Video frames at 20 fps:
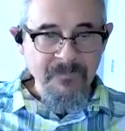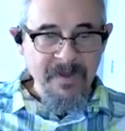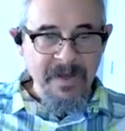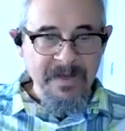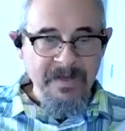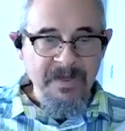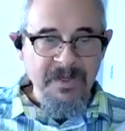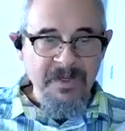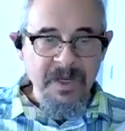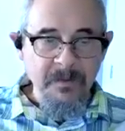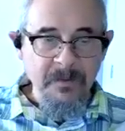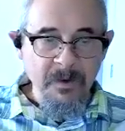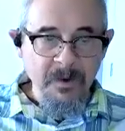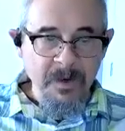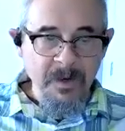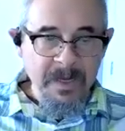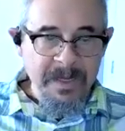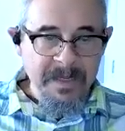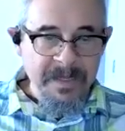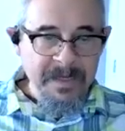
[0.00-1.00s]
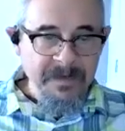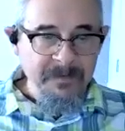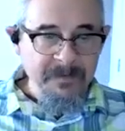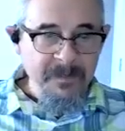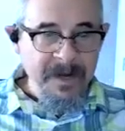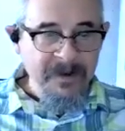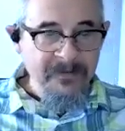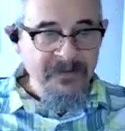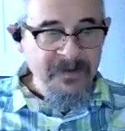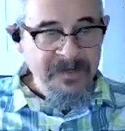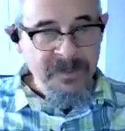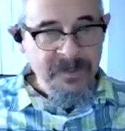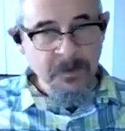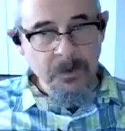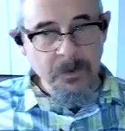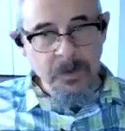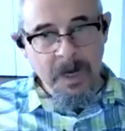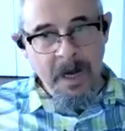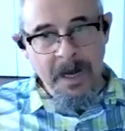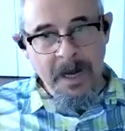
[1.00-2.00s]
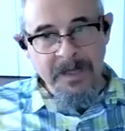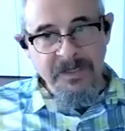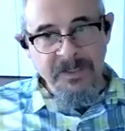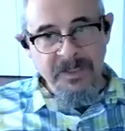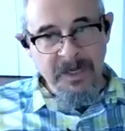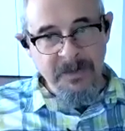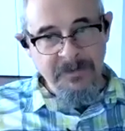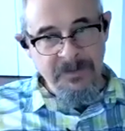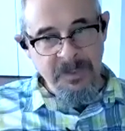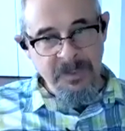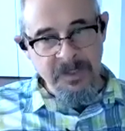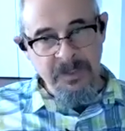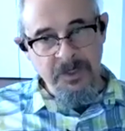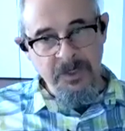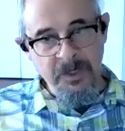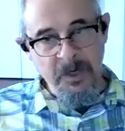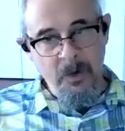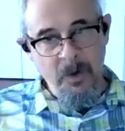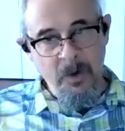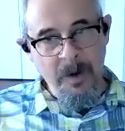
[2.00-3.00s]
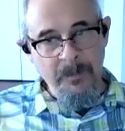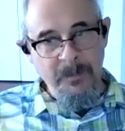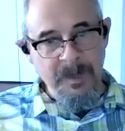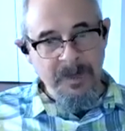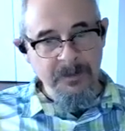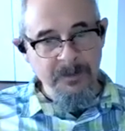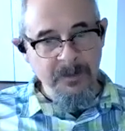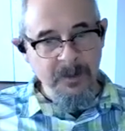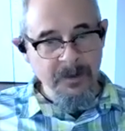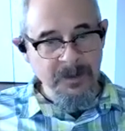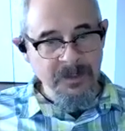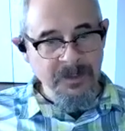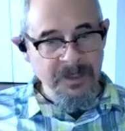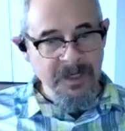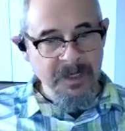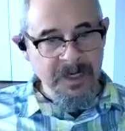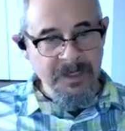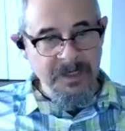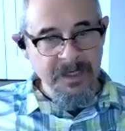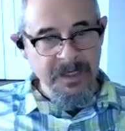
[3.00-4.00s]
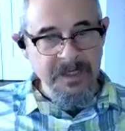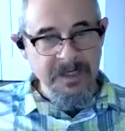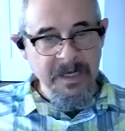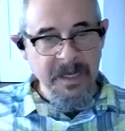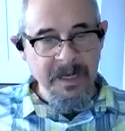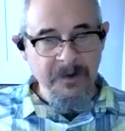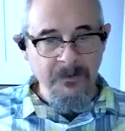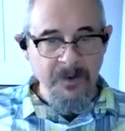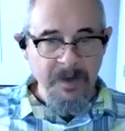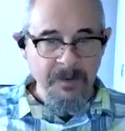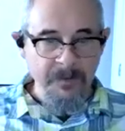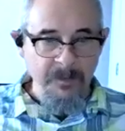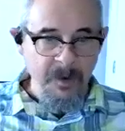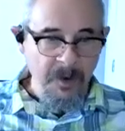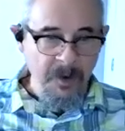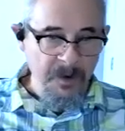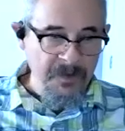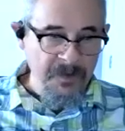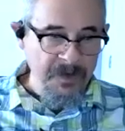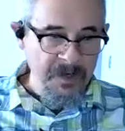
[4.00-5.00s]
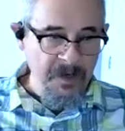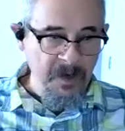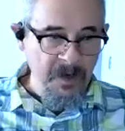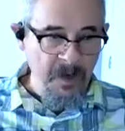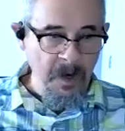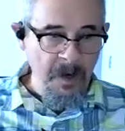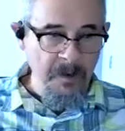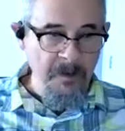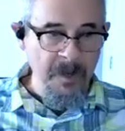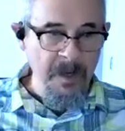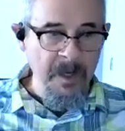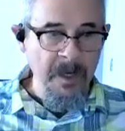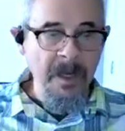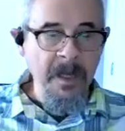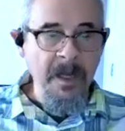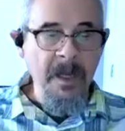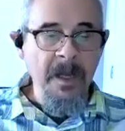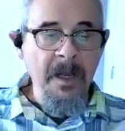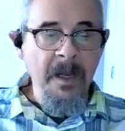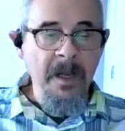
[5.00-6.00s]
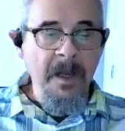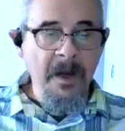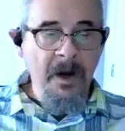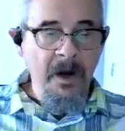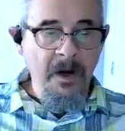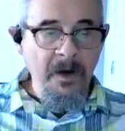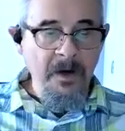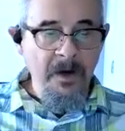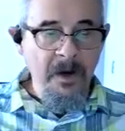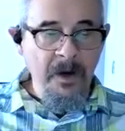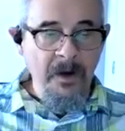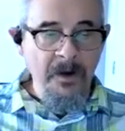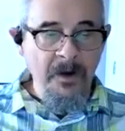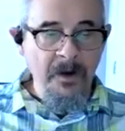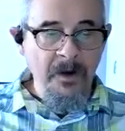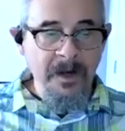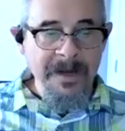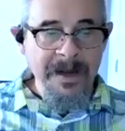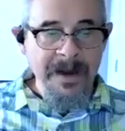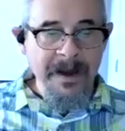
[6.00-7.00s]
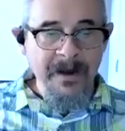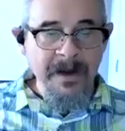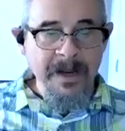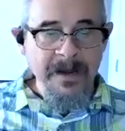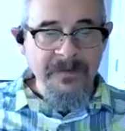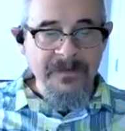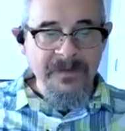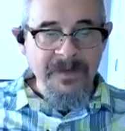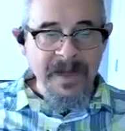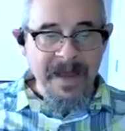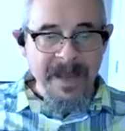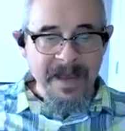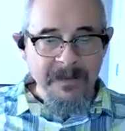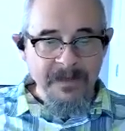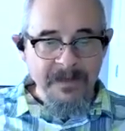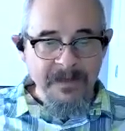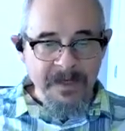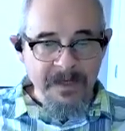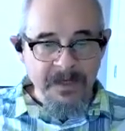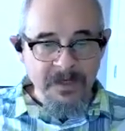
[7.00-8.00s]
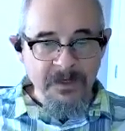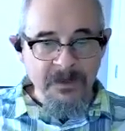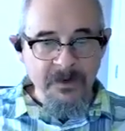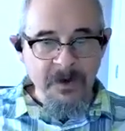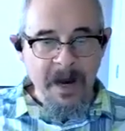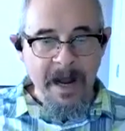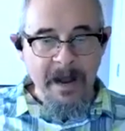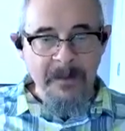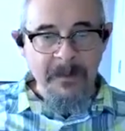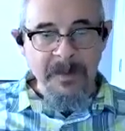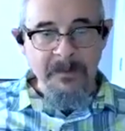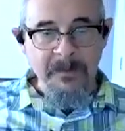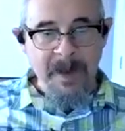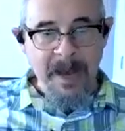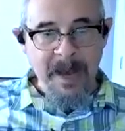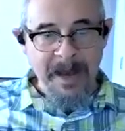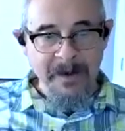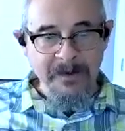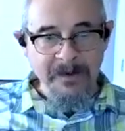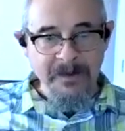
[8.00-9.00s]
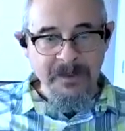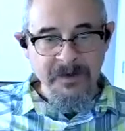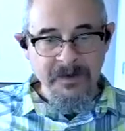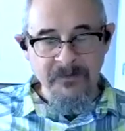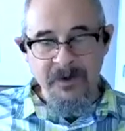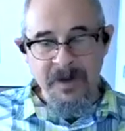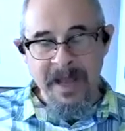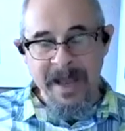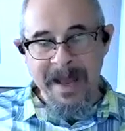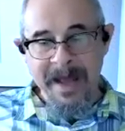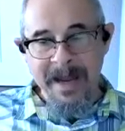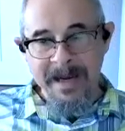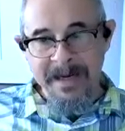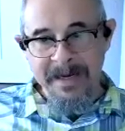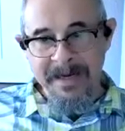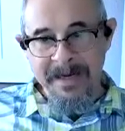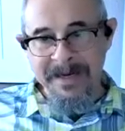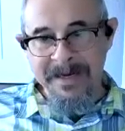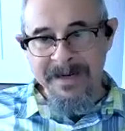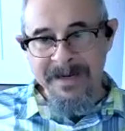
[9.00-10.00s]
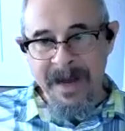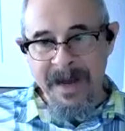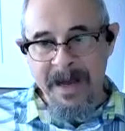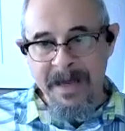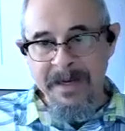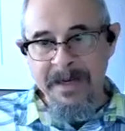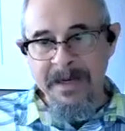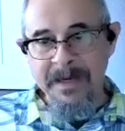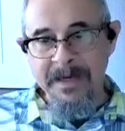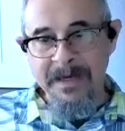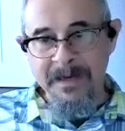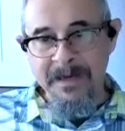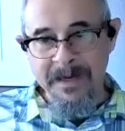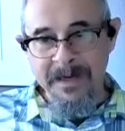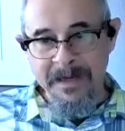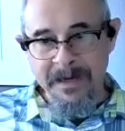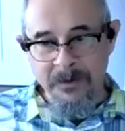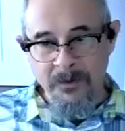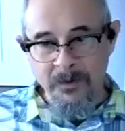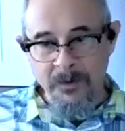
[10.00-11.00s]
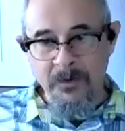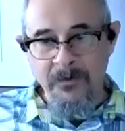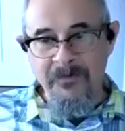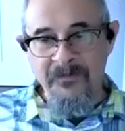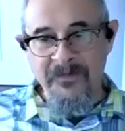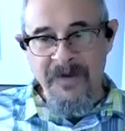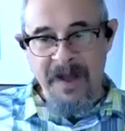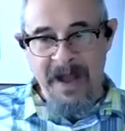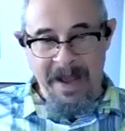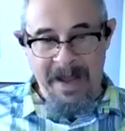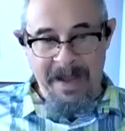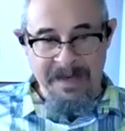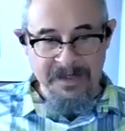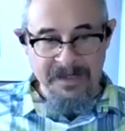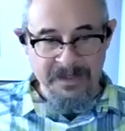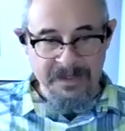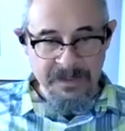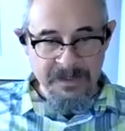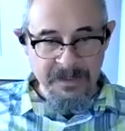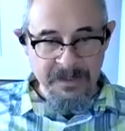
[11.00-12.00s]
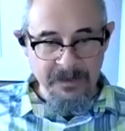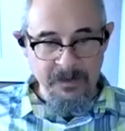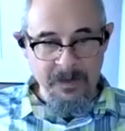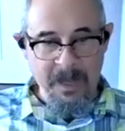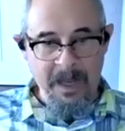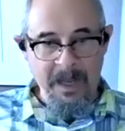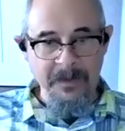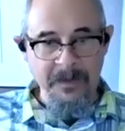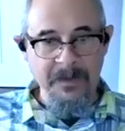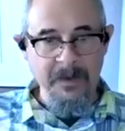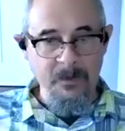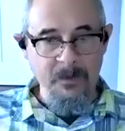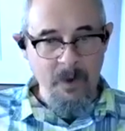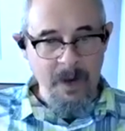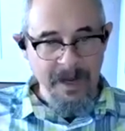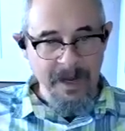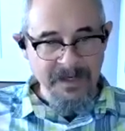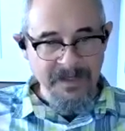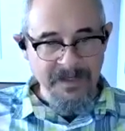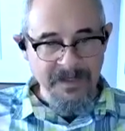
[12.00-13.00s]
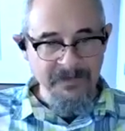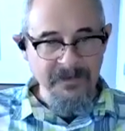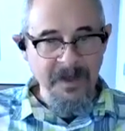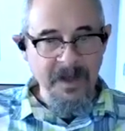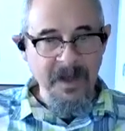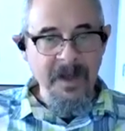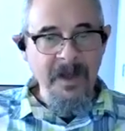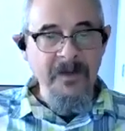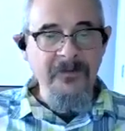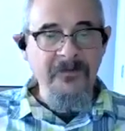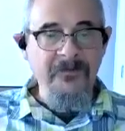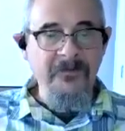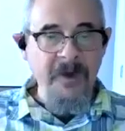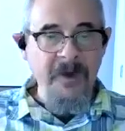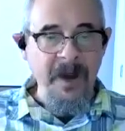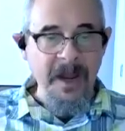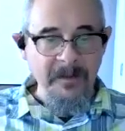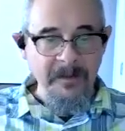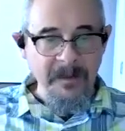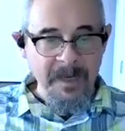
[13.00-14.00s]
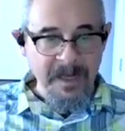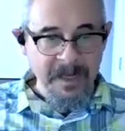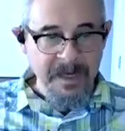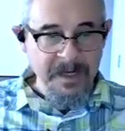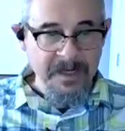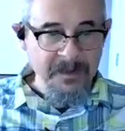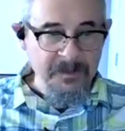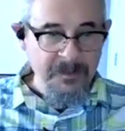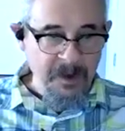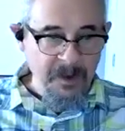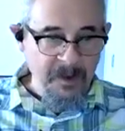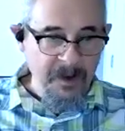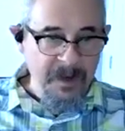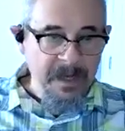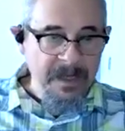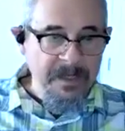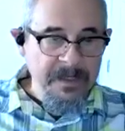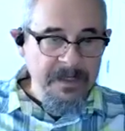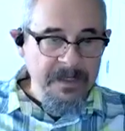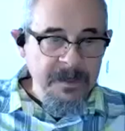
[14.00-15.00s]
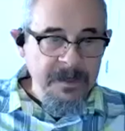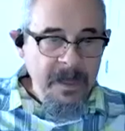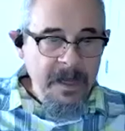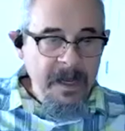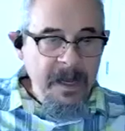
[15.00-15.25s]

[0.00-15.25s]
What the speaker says: And similarly, these metaphysical concepts that show up in Buddhist teachings, like rebirth and karma, are narratives aimed at describing patterns of reality, not literal facts. Okay, they're ways of framing experience.